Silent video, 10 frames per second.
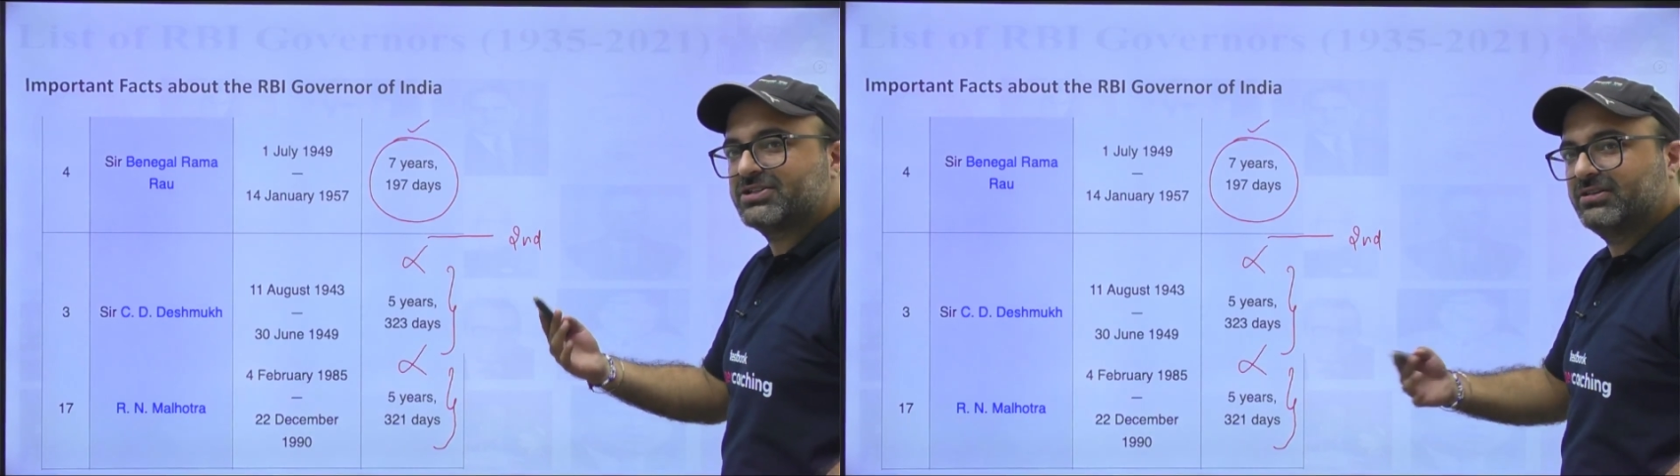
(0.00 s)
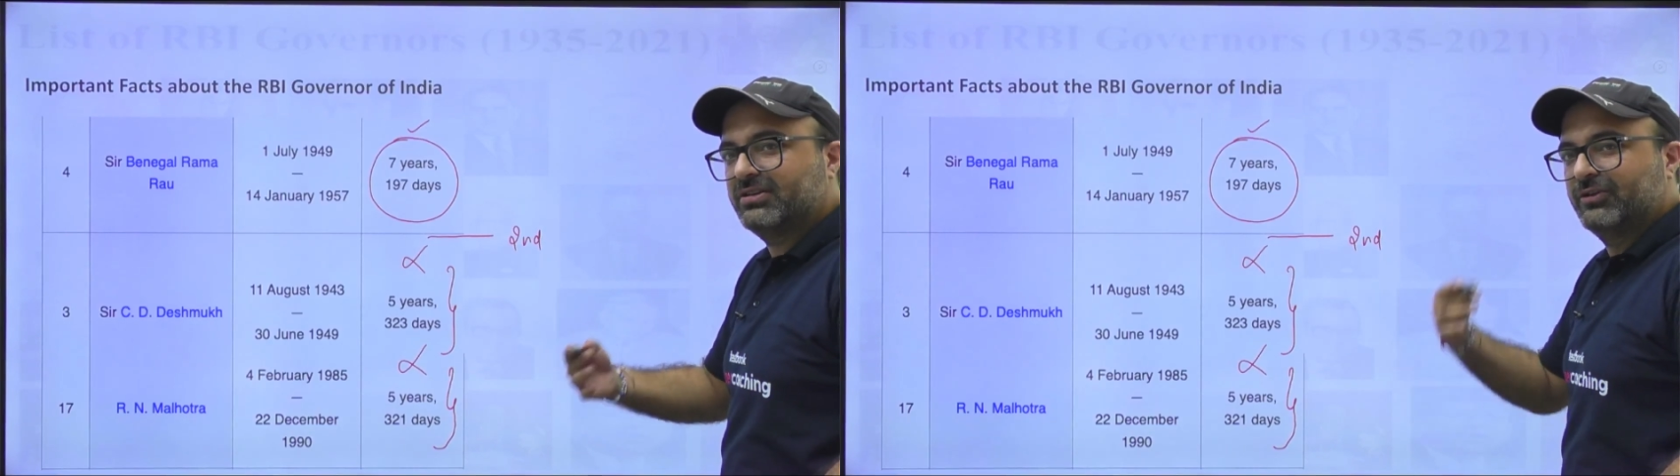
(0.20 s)

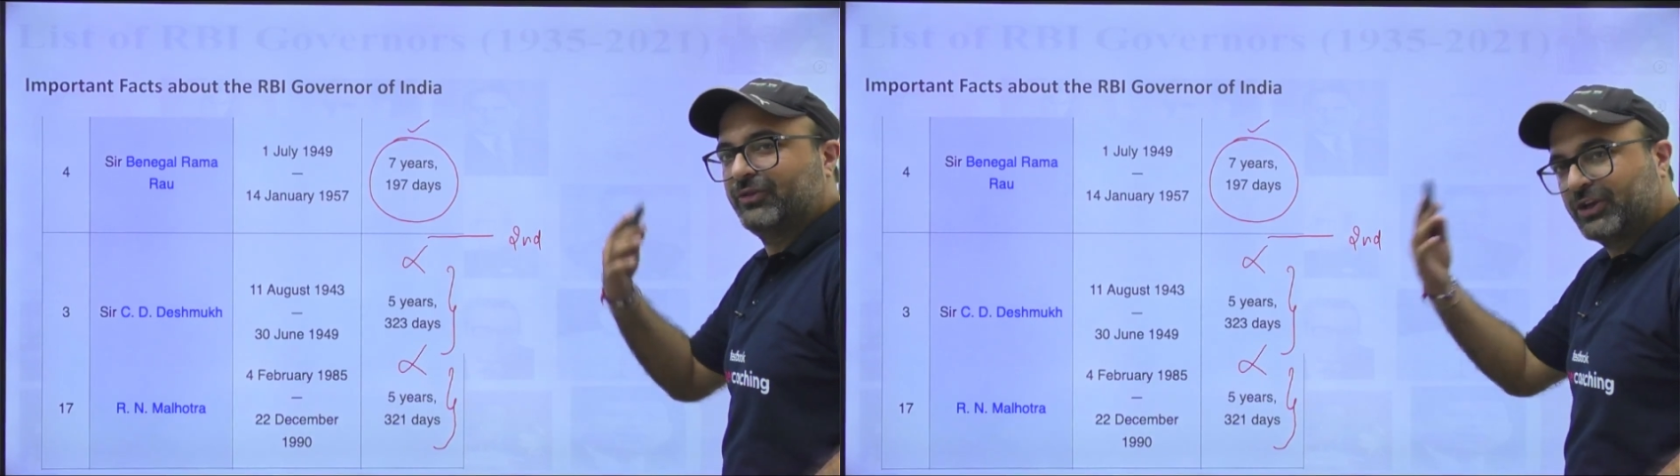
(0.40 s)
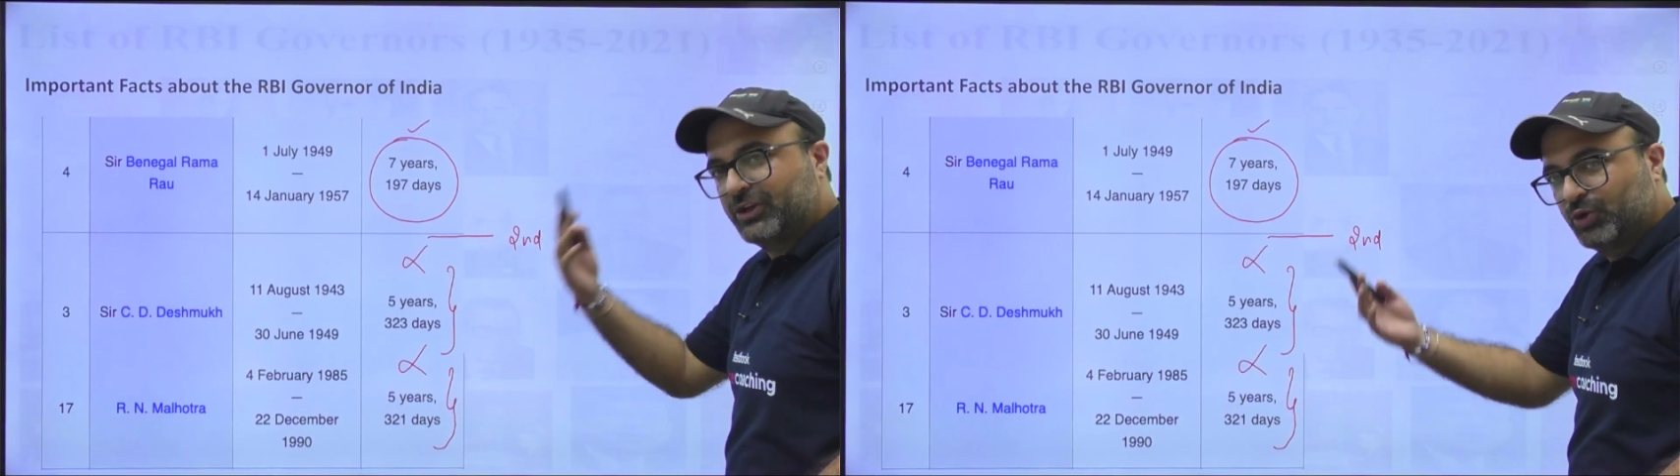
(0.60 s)
for
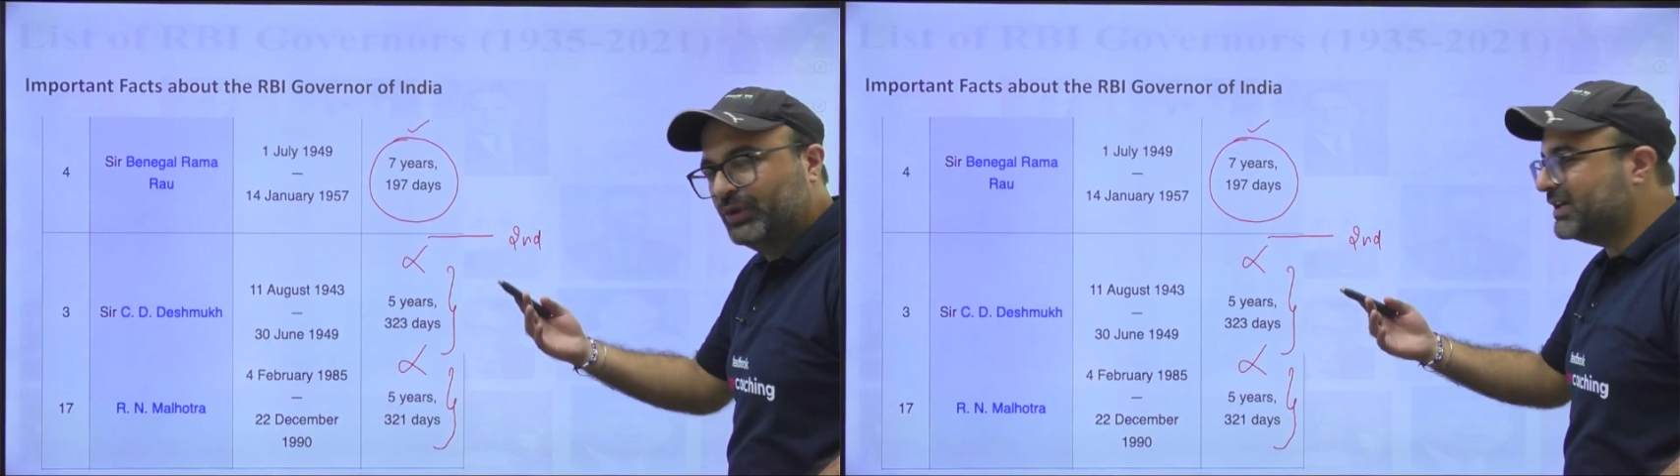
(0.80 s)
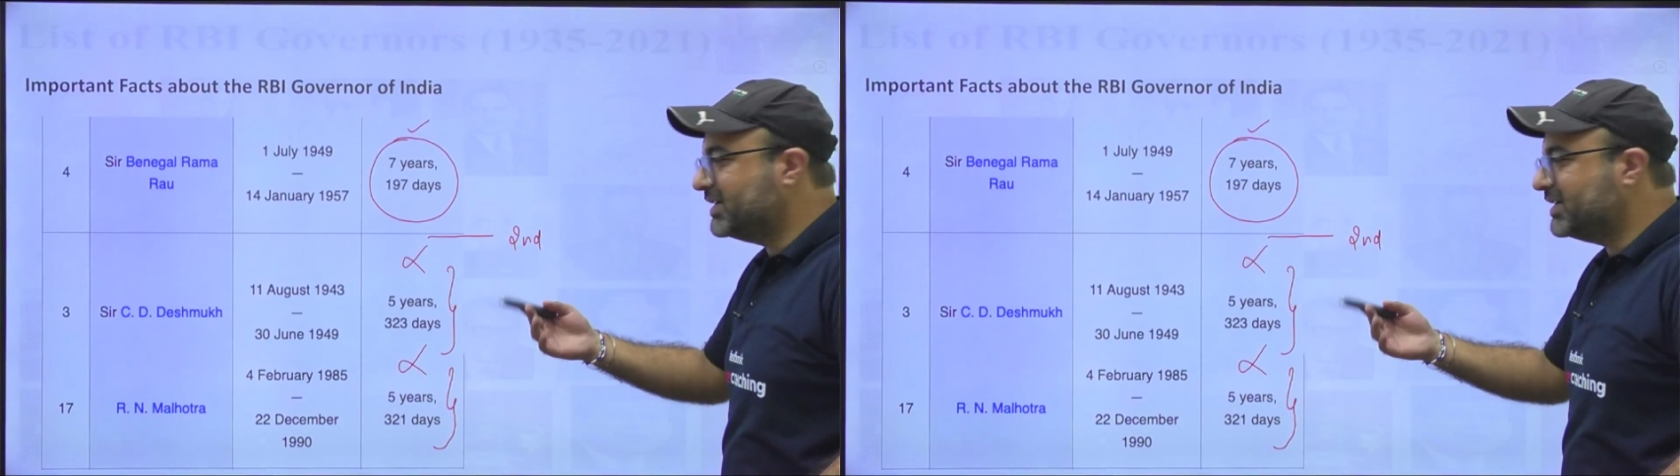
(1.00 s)
2 years to